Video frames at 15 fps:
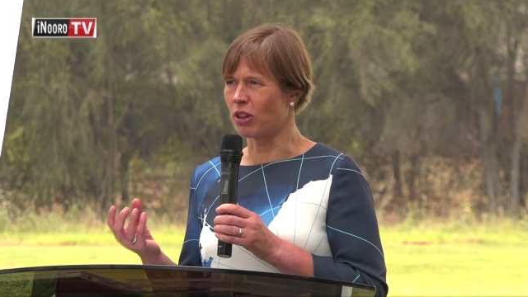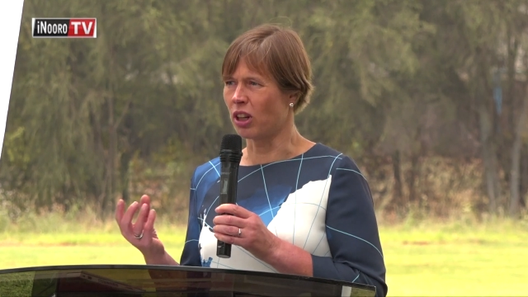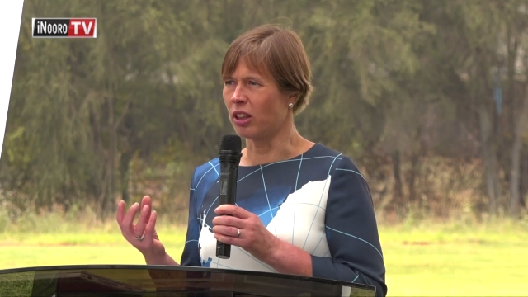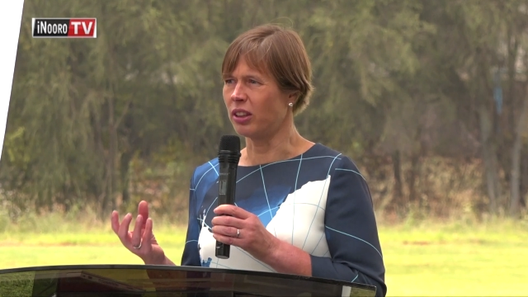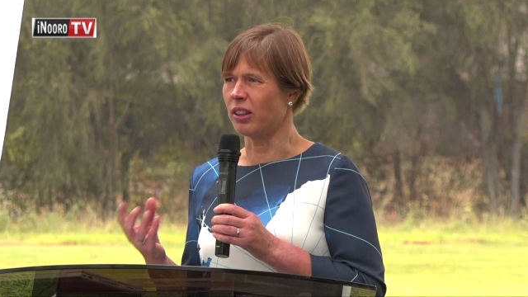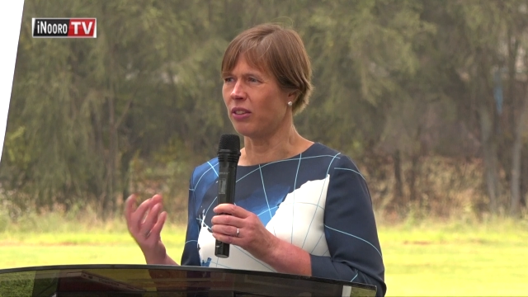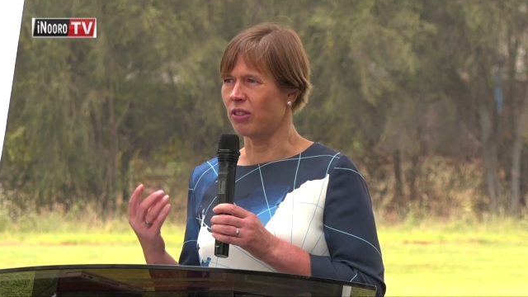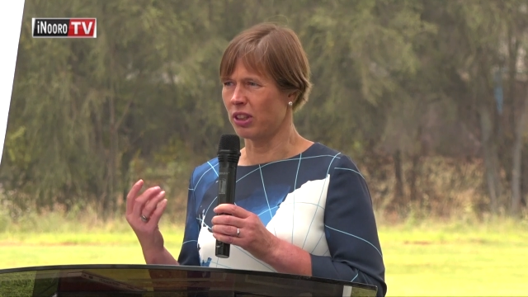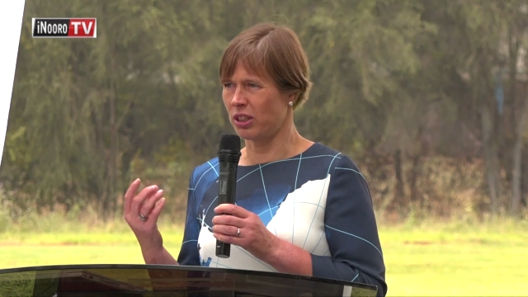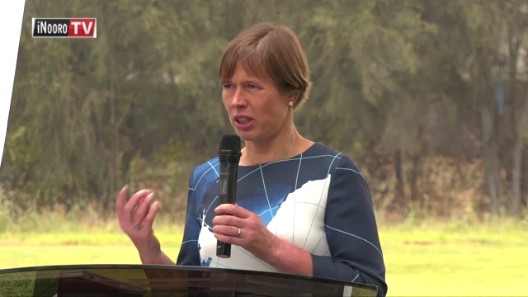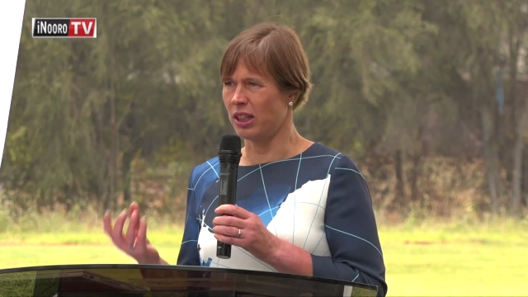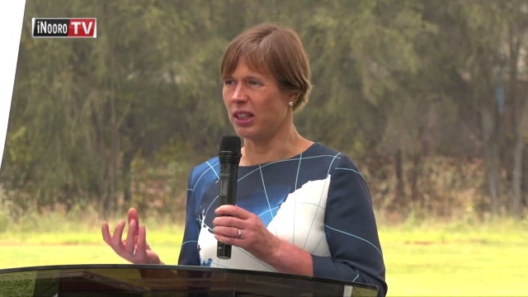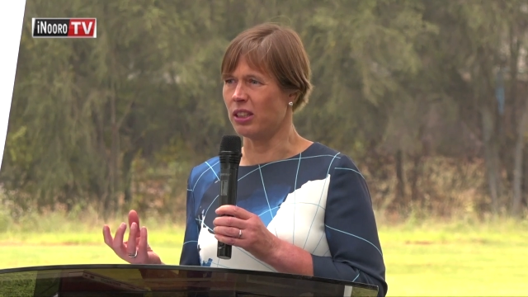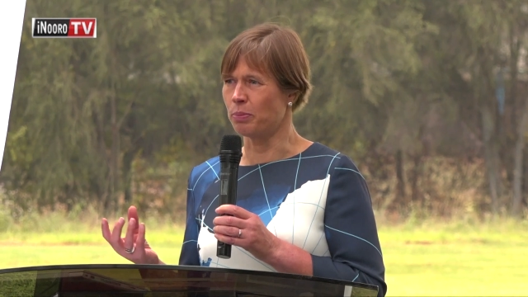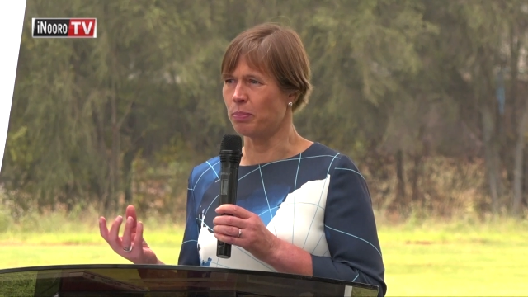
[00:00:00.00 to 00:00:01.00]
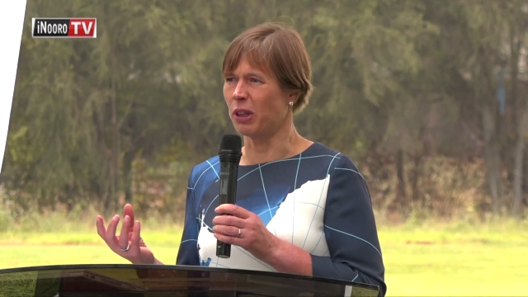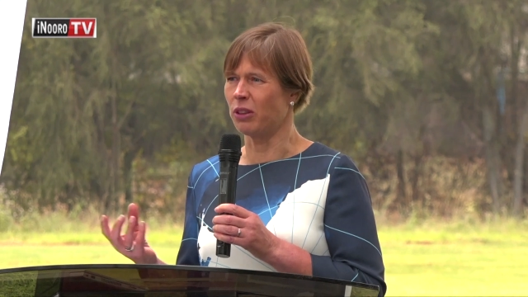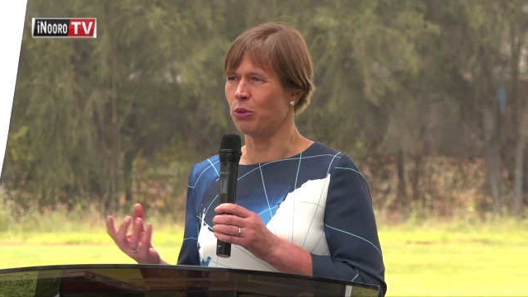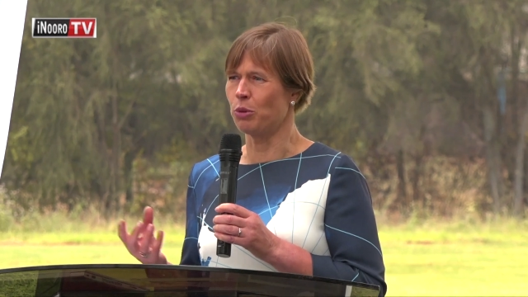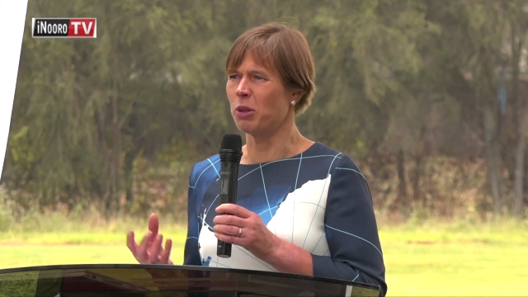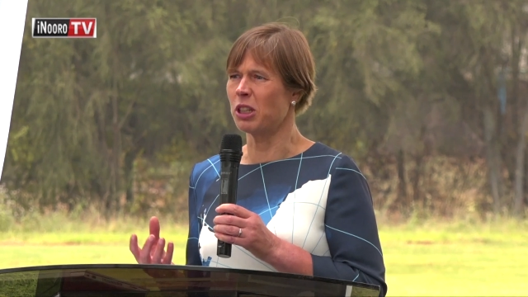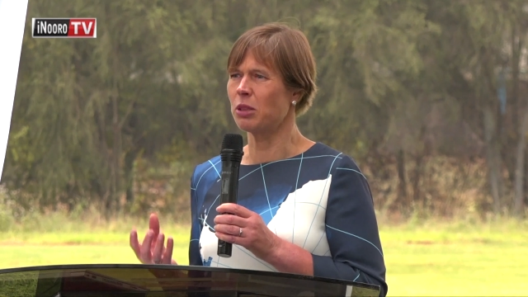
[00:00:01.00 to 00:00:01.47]
cutting the trees,
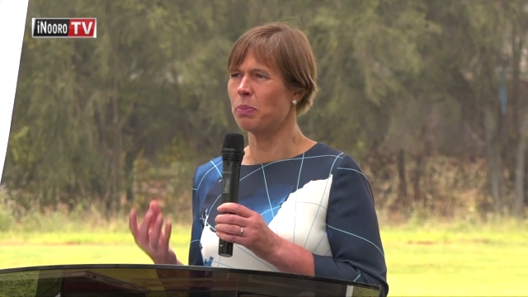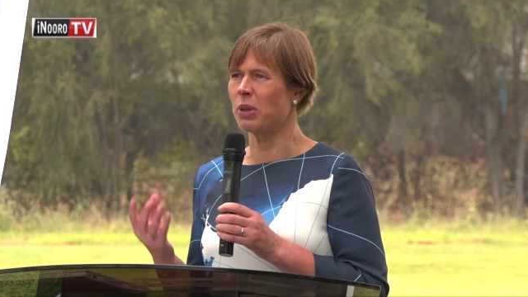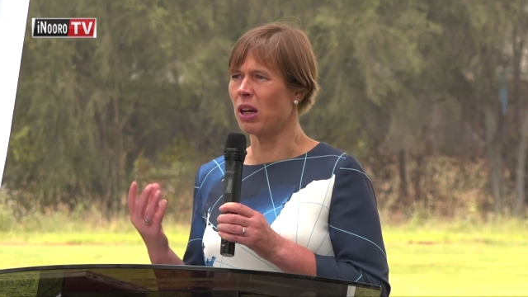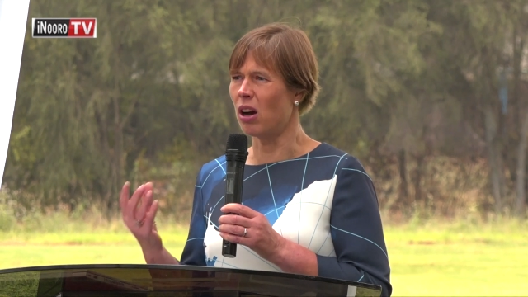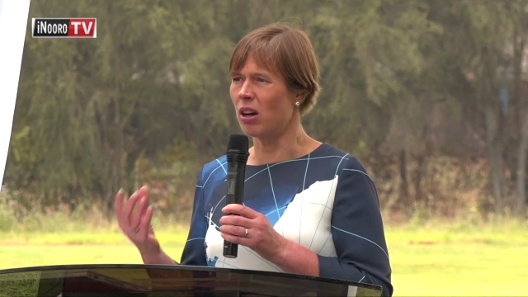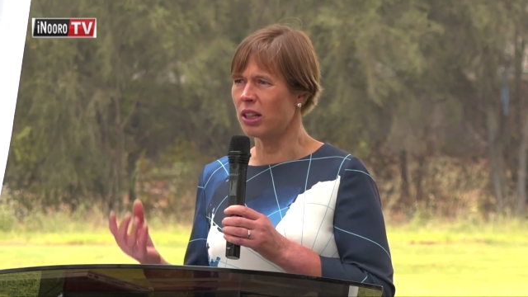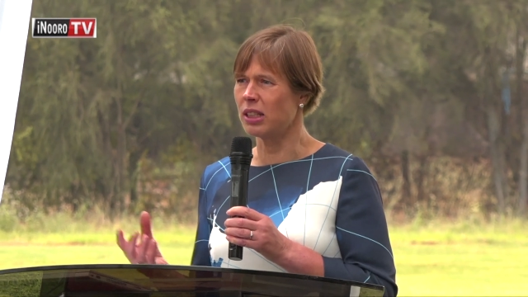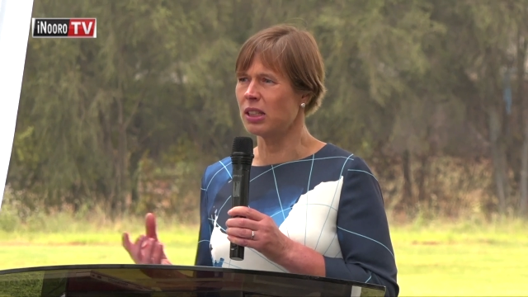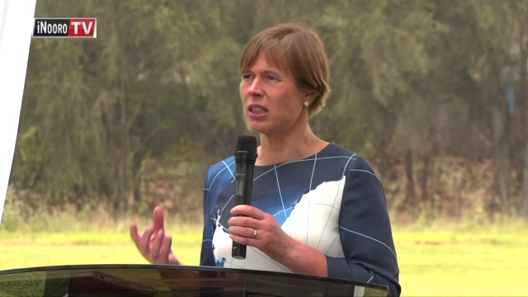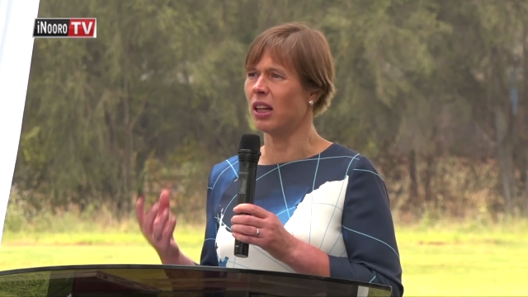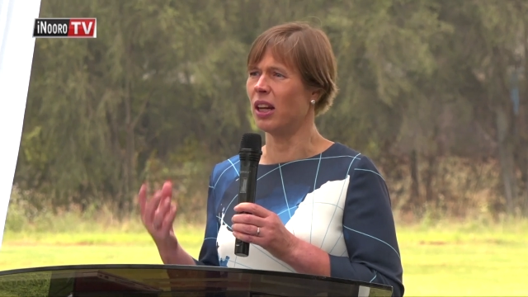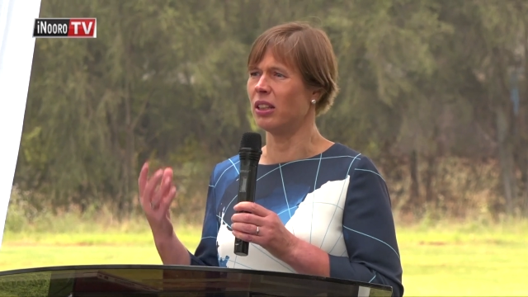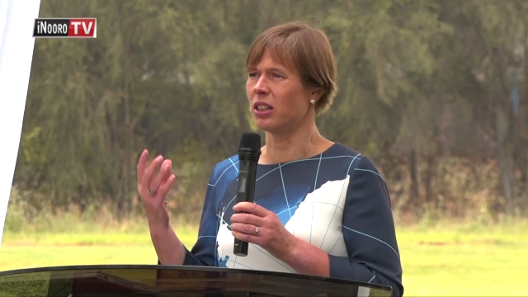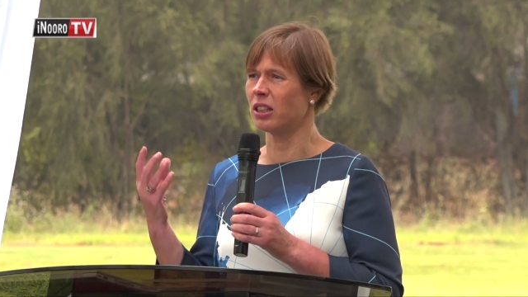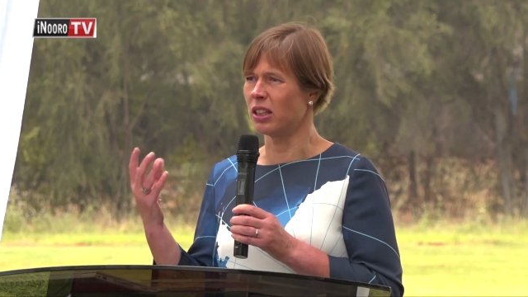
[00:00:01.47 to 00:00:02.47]
but we must be honest and